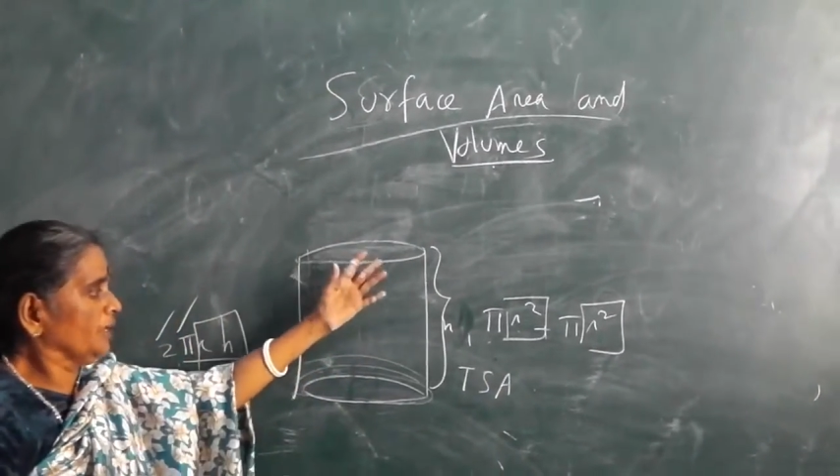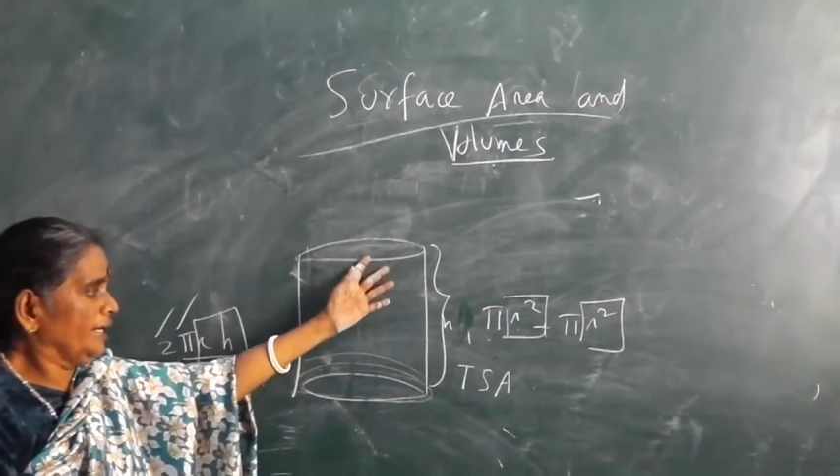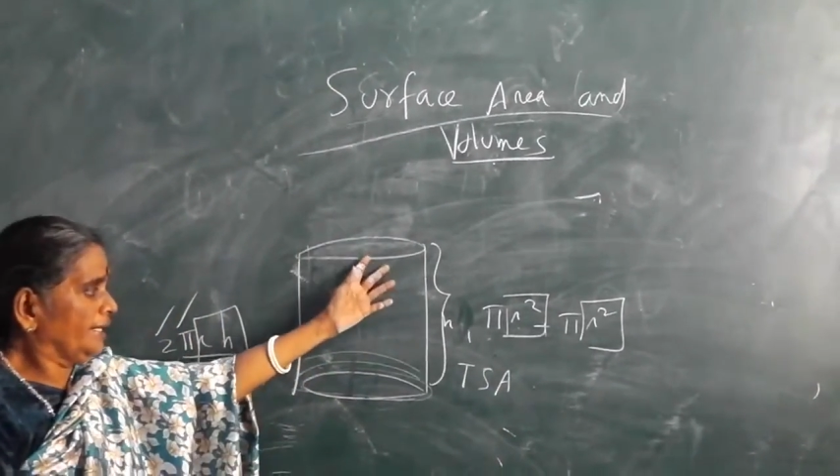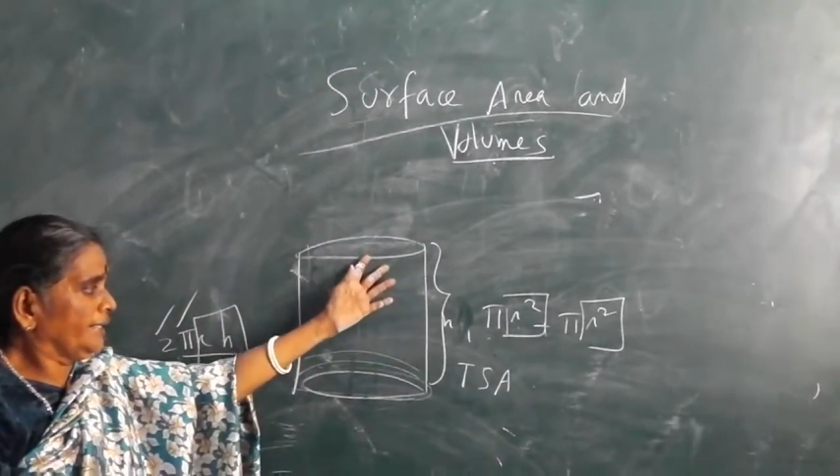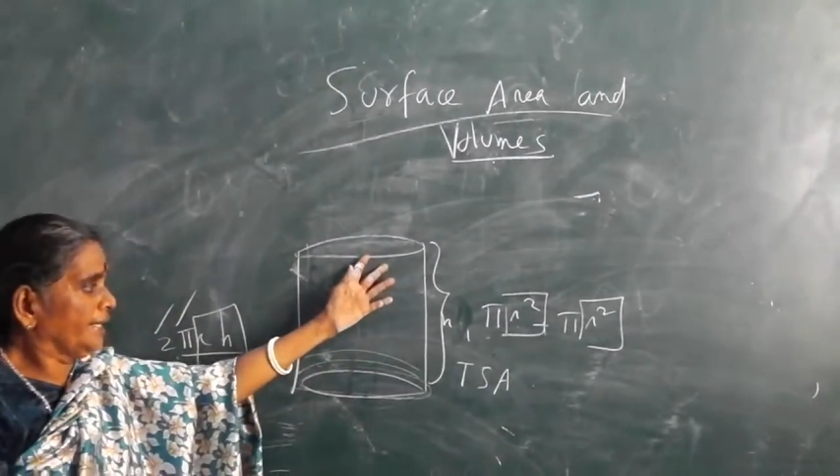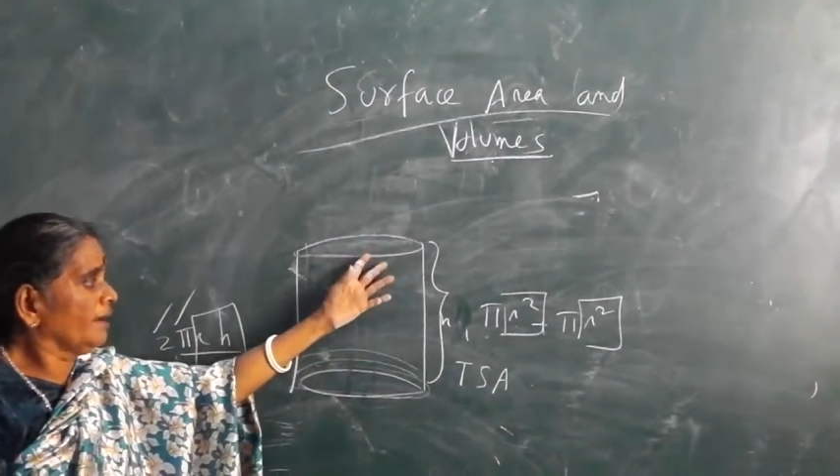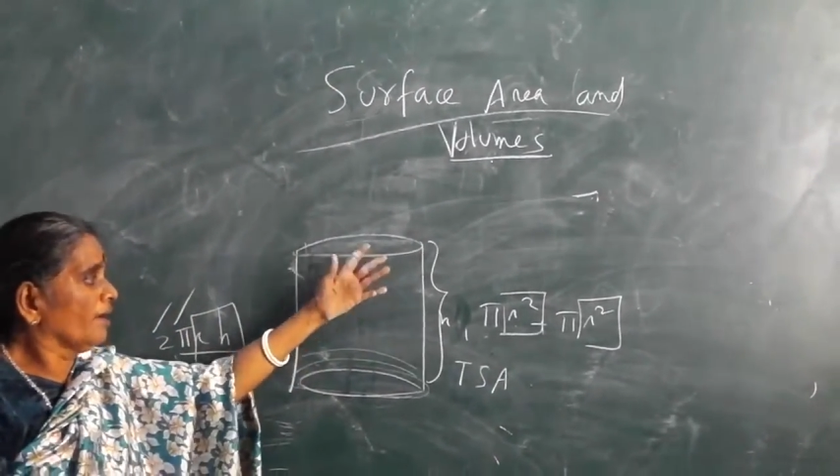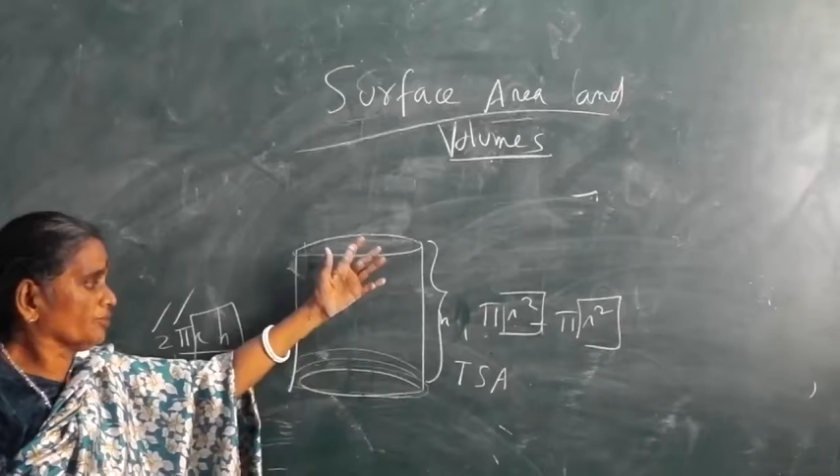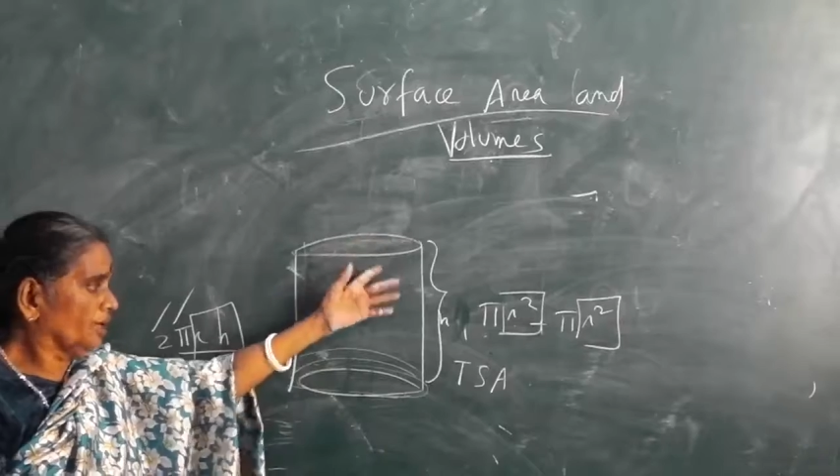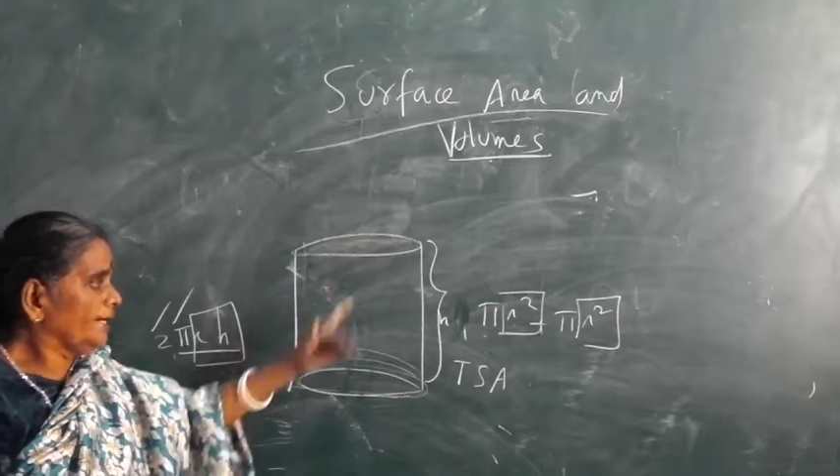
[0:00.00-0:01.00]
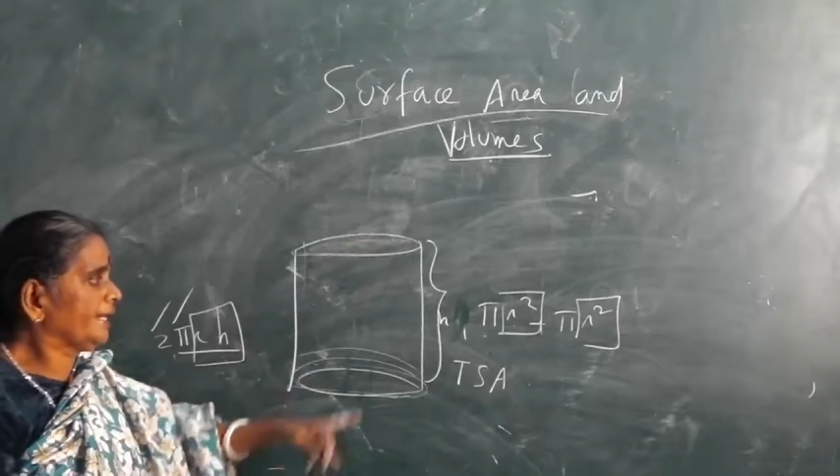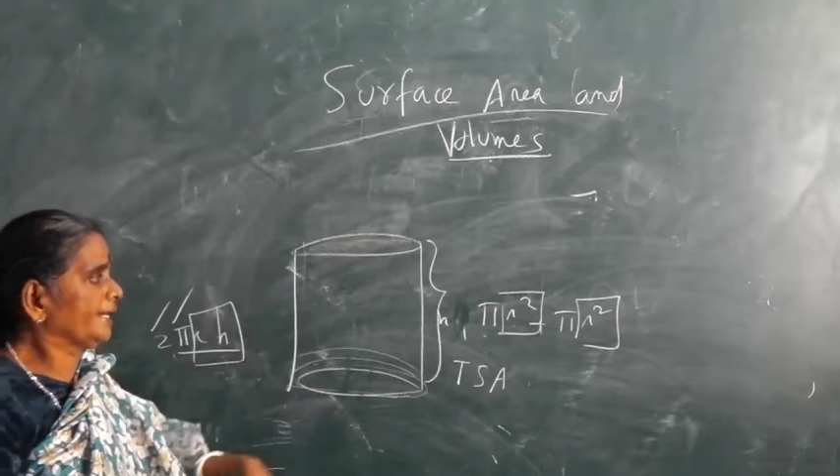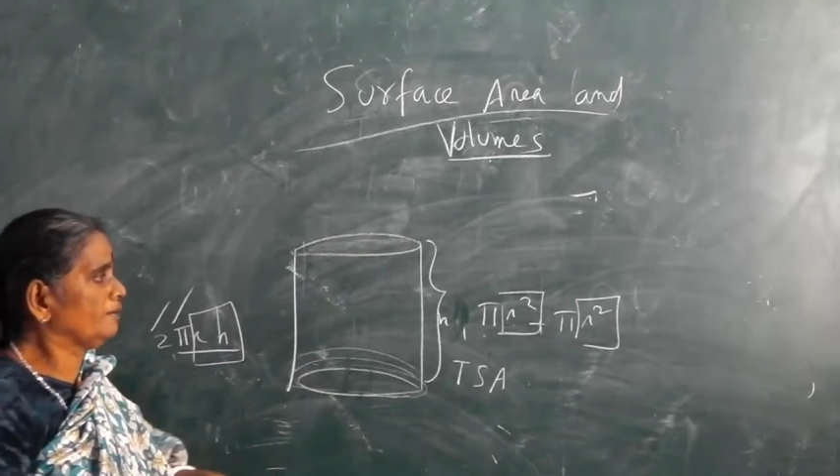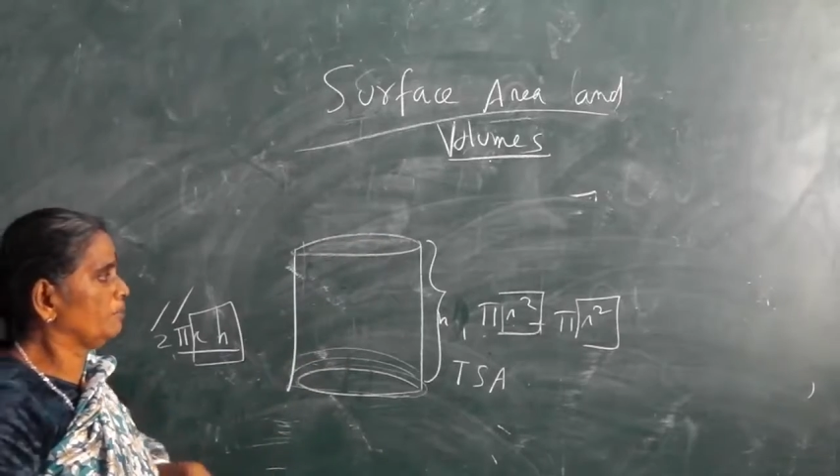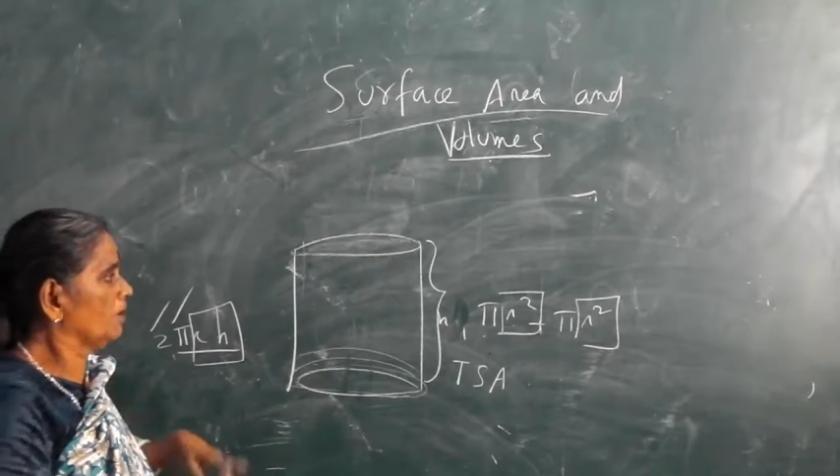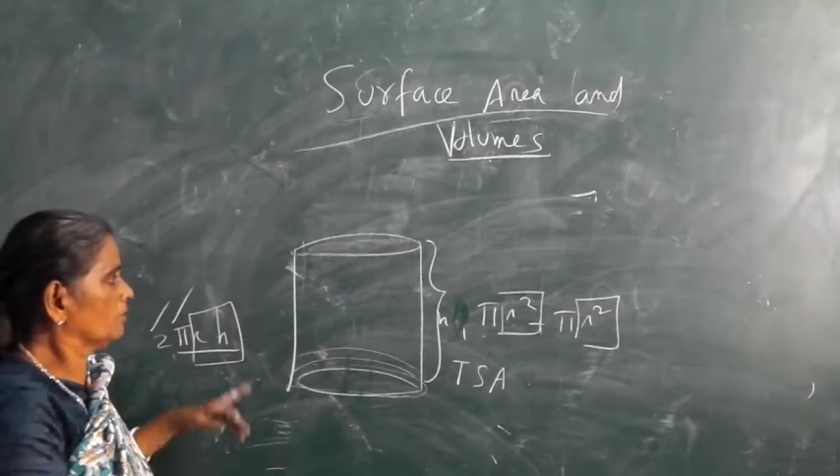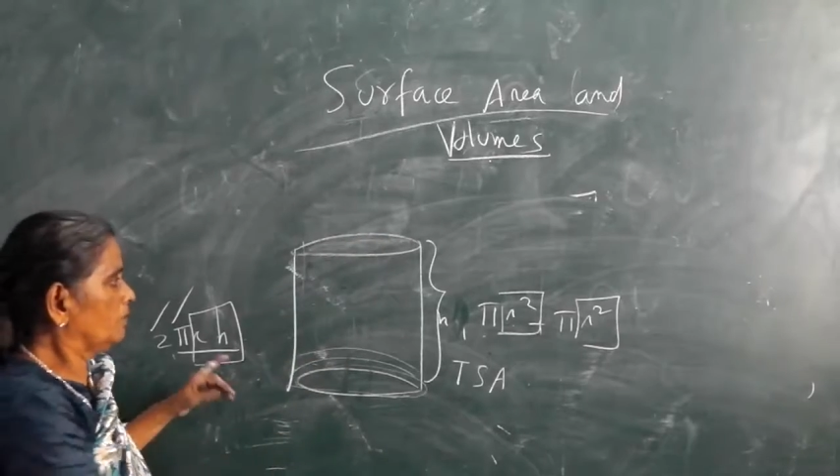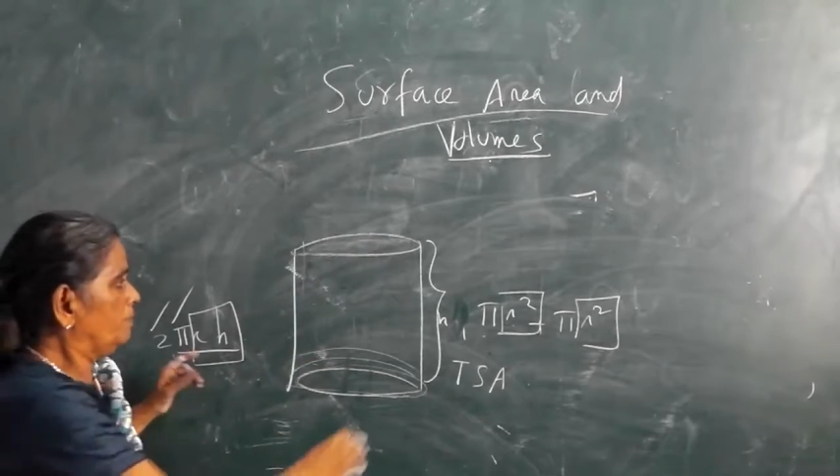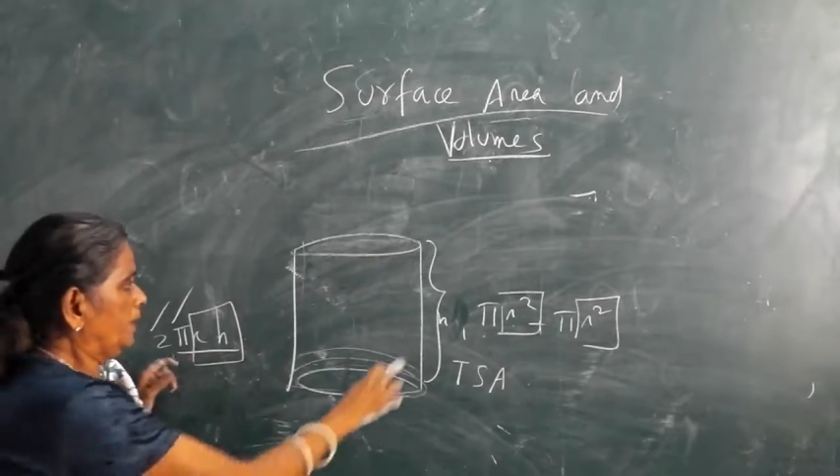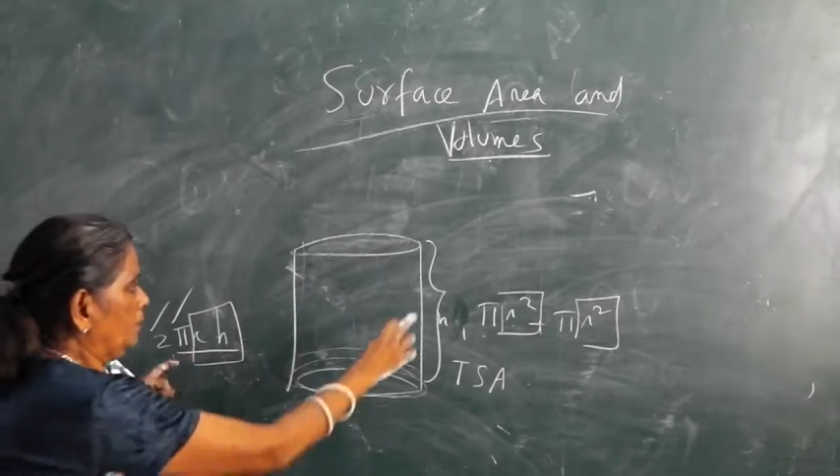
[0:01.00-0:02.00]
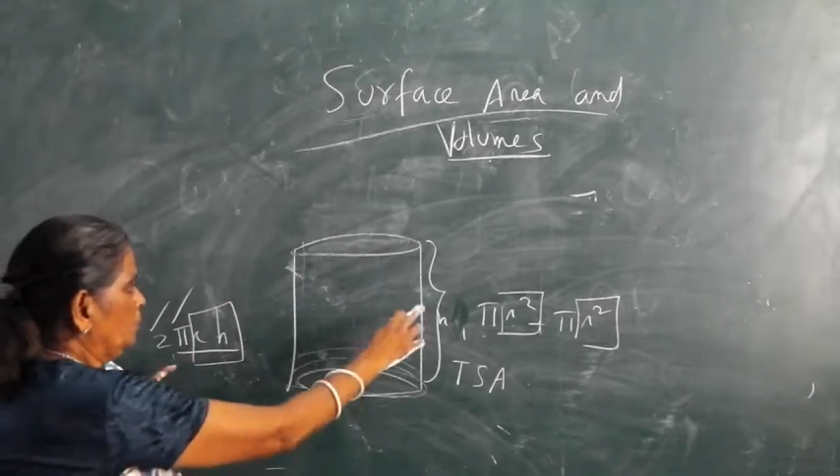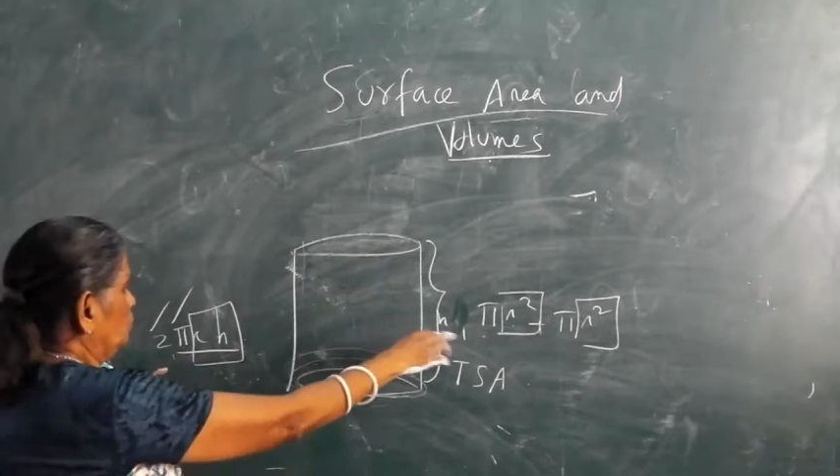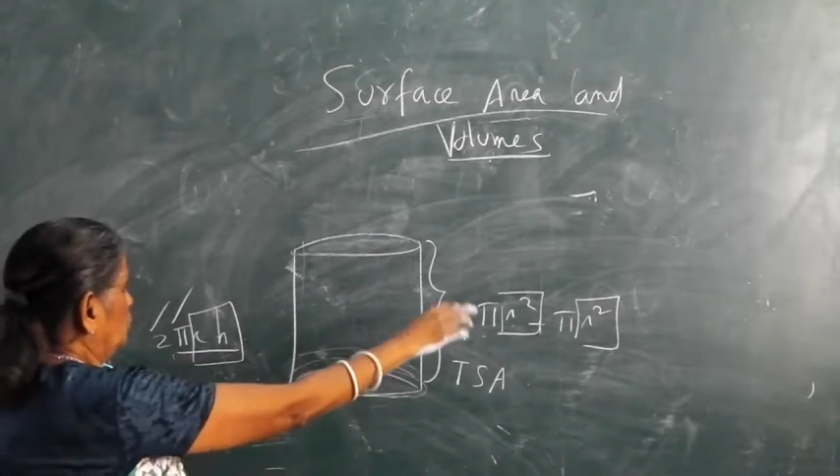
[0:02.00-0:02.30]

cylinder or cylindrical block will be